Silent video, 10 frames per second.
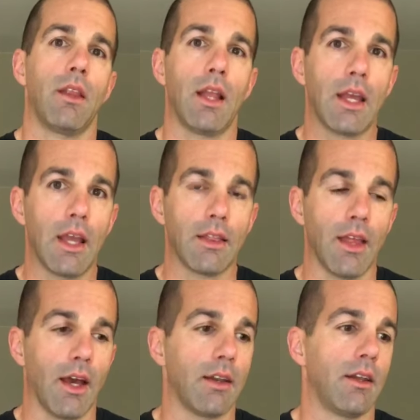And I get
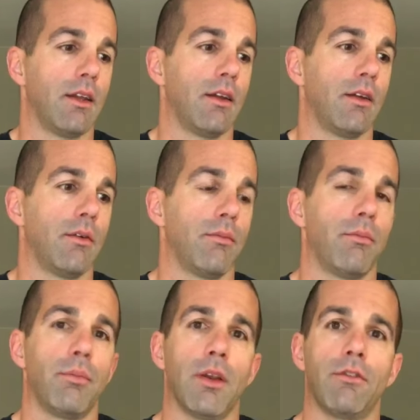that.
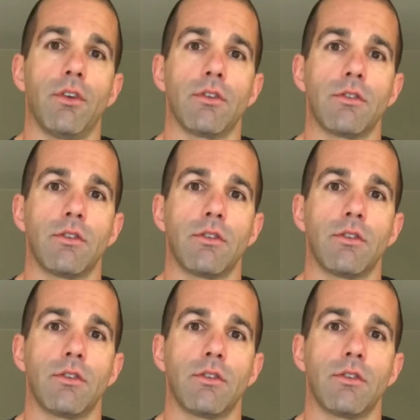But if you're